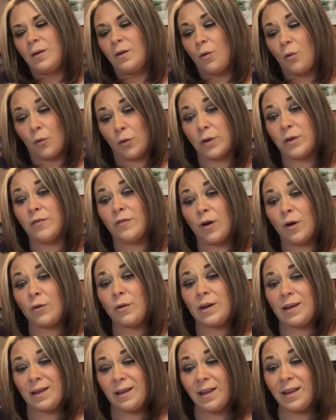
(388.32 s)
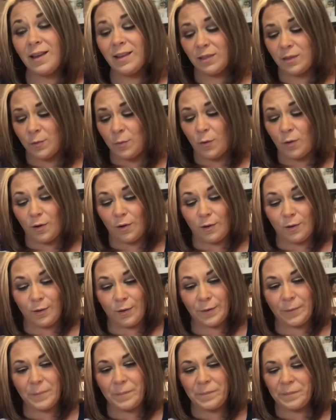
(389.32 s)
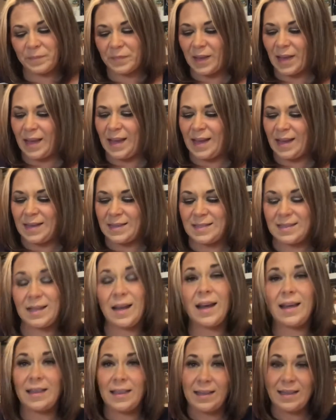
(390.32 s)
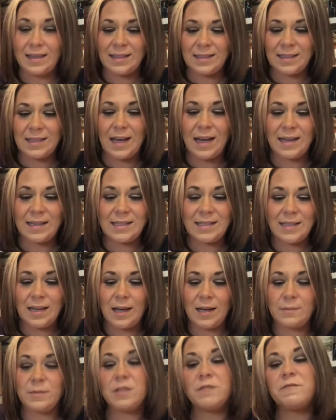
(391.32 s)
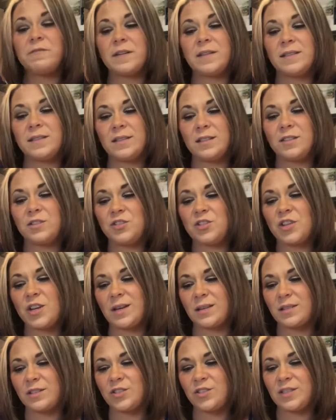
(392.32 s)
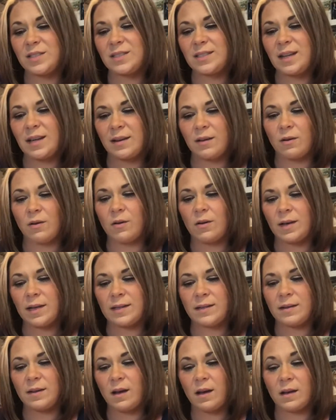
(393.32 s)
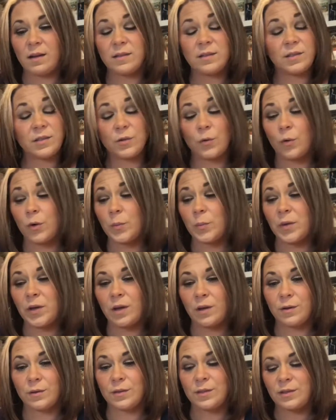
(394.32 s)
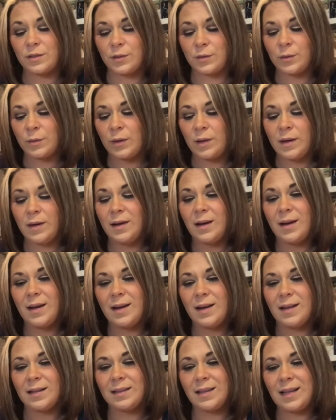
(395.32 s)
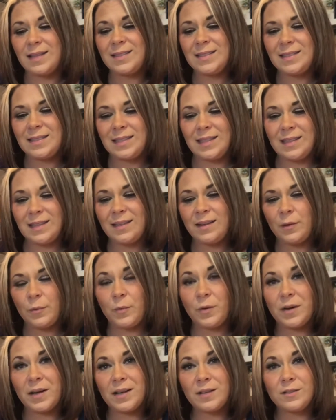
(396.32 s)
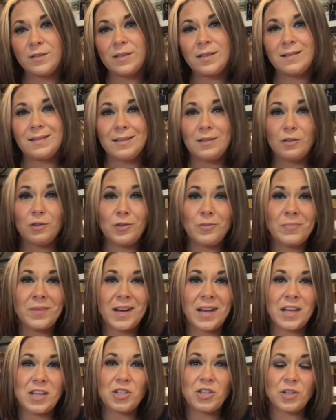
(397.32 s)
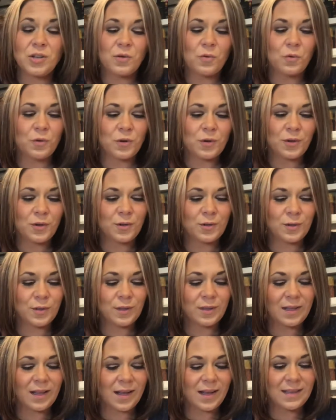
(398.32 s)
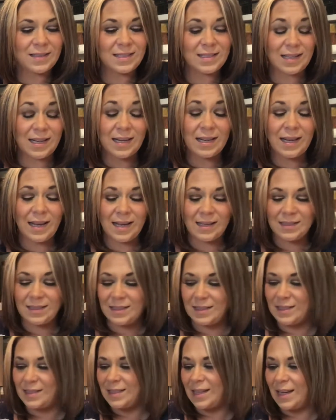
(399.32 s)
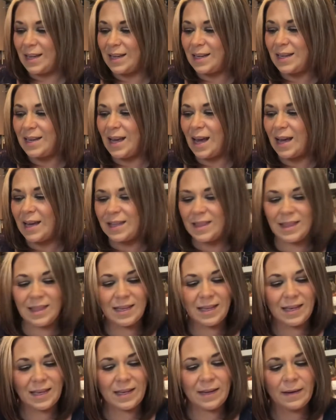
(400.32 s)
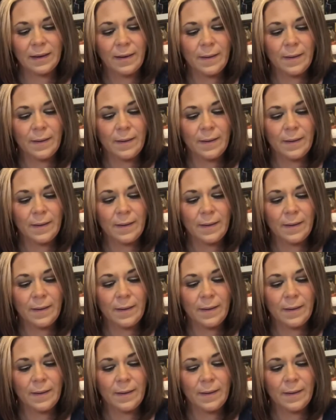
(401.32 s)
or you've already hit the wall, and I think it's kind of time to face these challenges head on, uh, Scorpio. So let's see what else the Illumination Oracle uh, deck has to say. I think